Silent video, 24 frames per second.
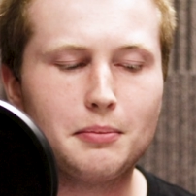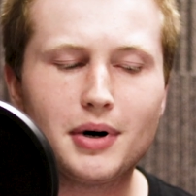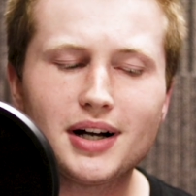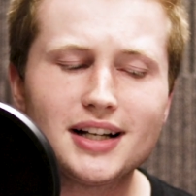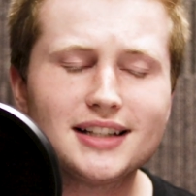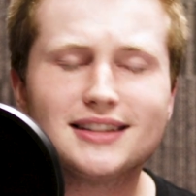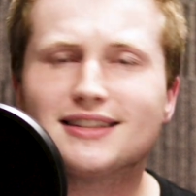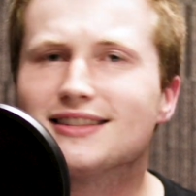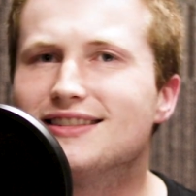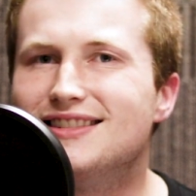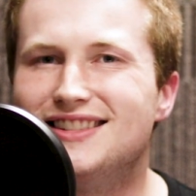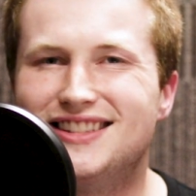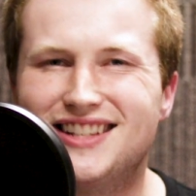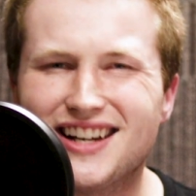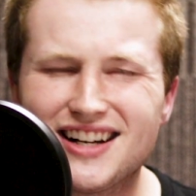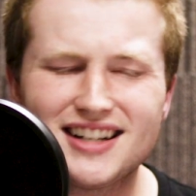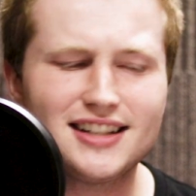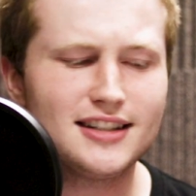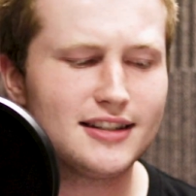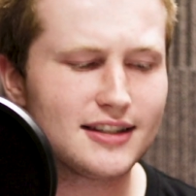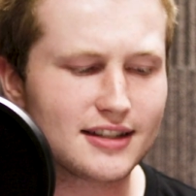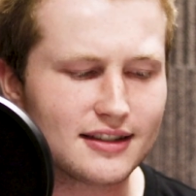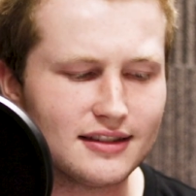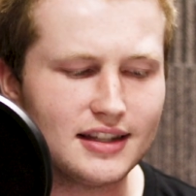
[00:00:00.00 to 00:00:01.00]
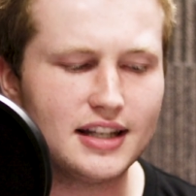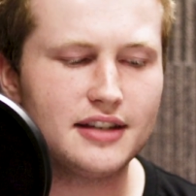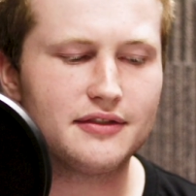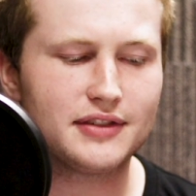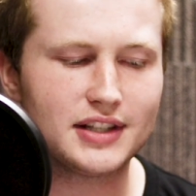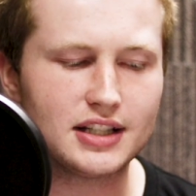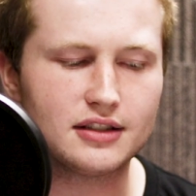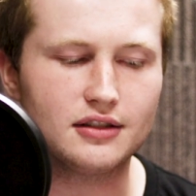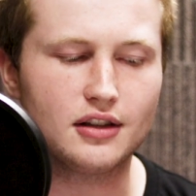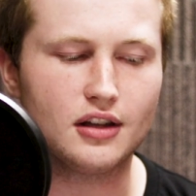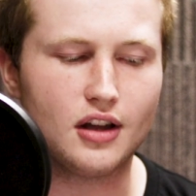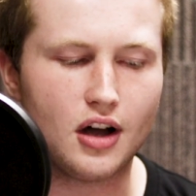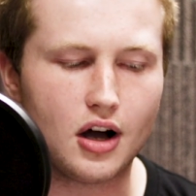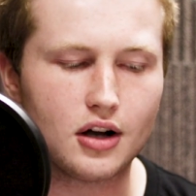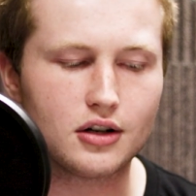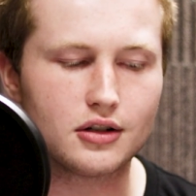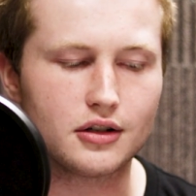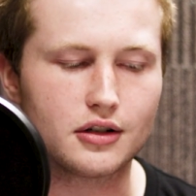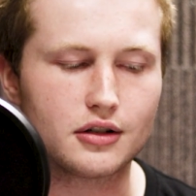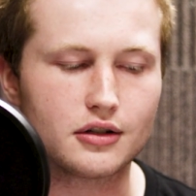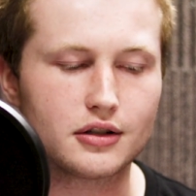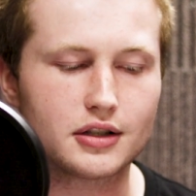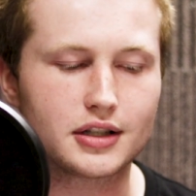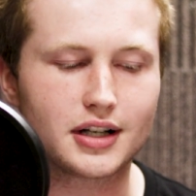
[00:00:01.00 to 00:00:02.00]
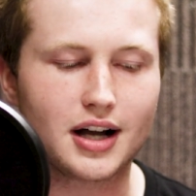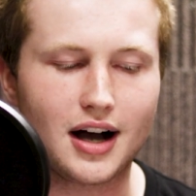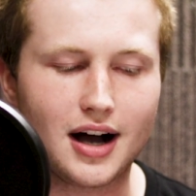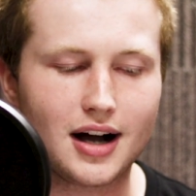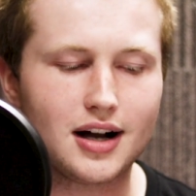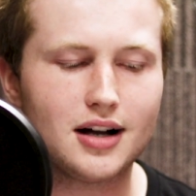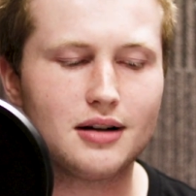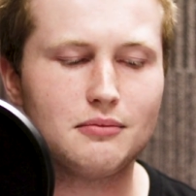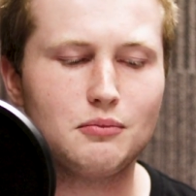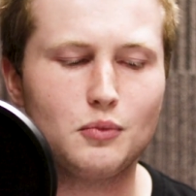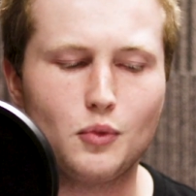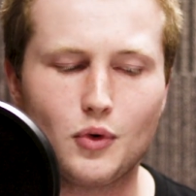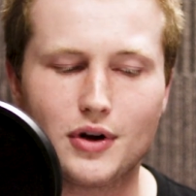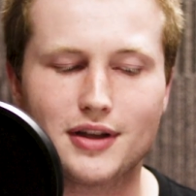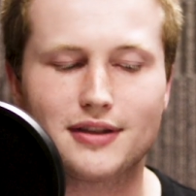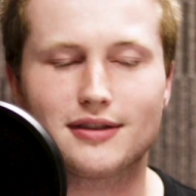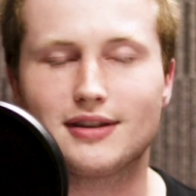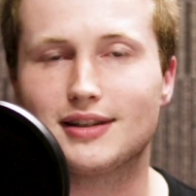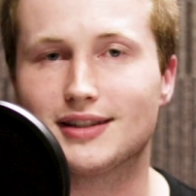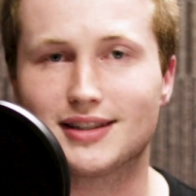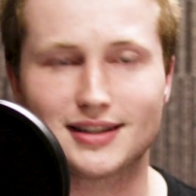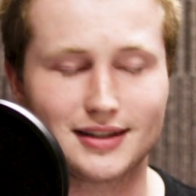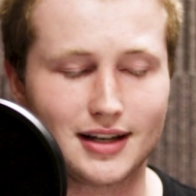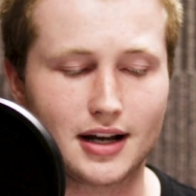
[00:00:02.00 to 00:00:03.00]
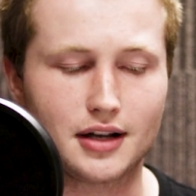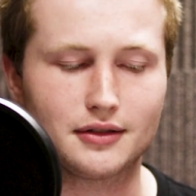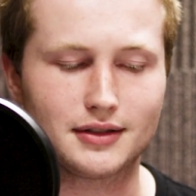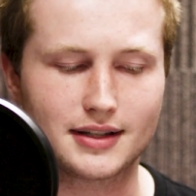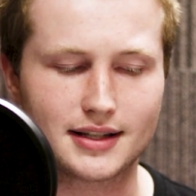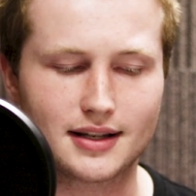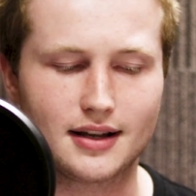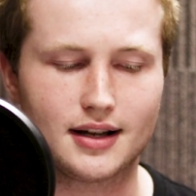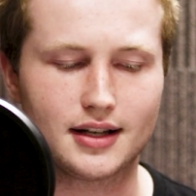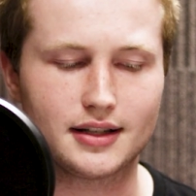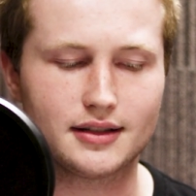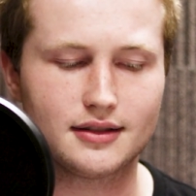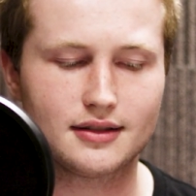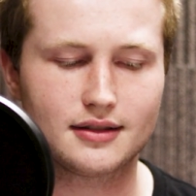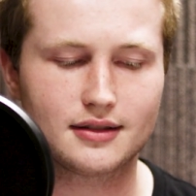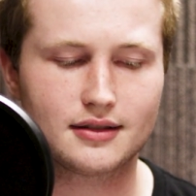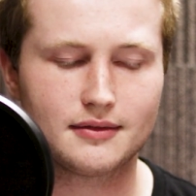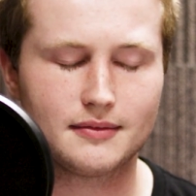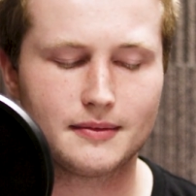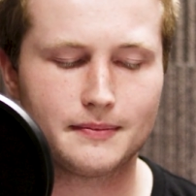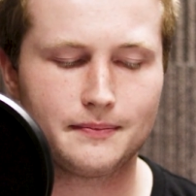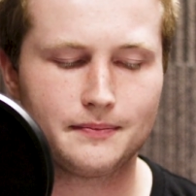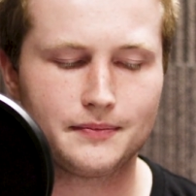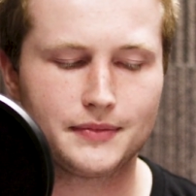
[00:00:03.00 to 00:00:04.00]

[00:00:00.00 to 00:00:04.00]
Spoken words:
But does living longer come with its downsides?